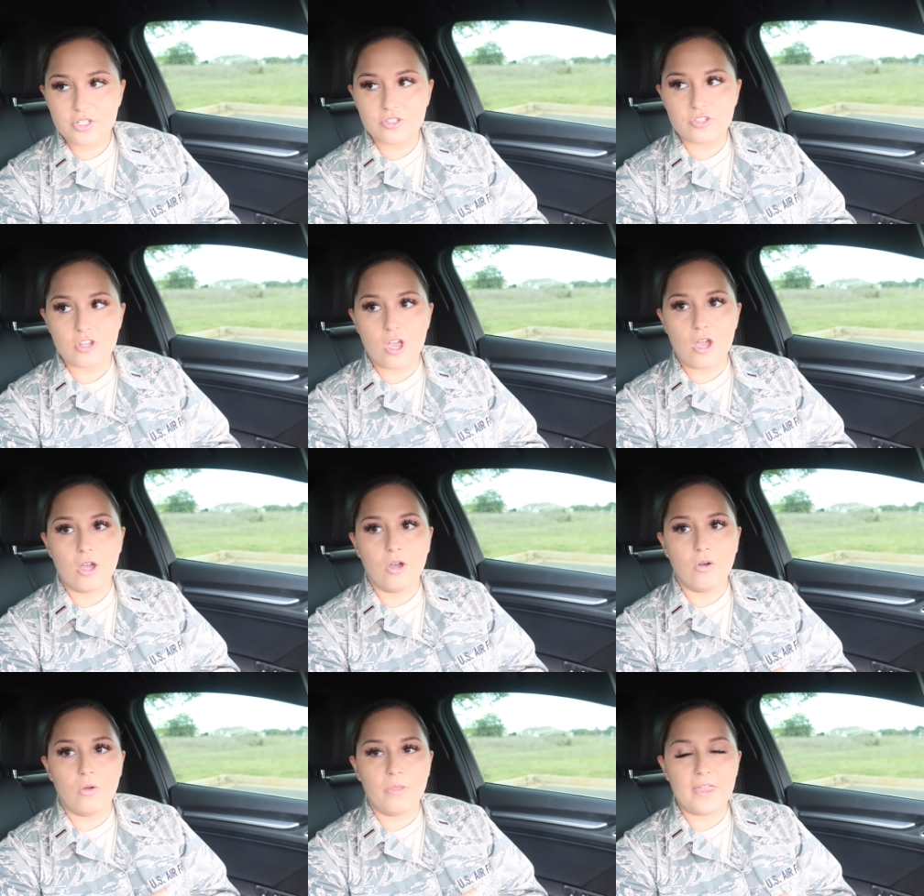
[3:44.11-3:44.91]

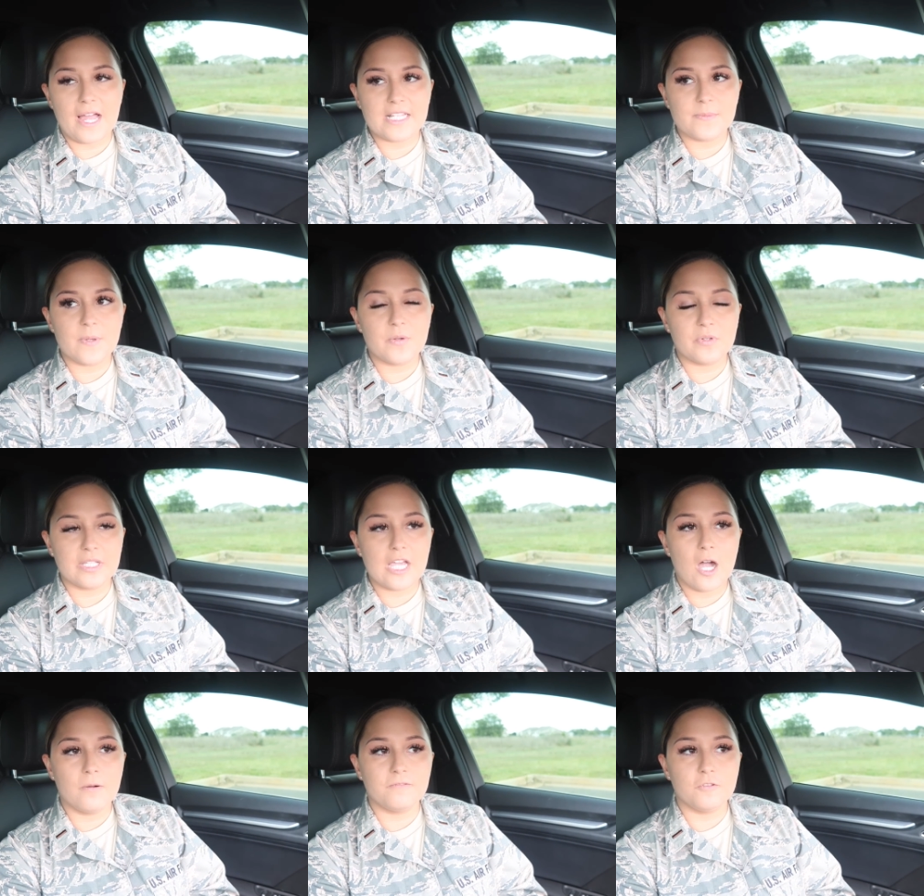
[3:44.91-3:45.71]
So that's been
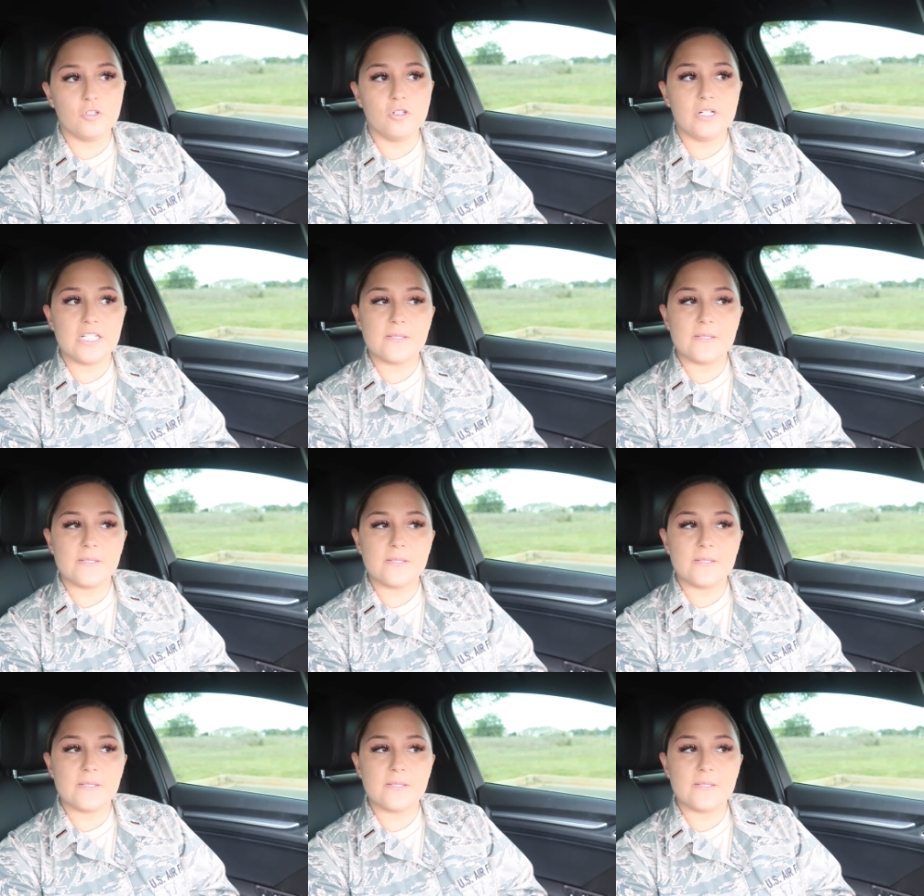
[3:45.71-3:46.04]
really helpful.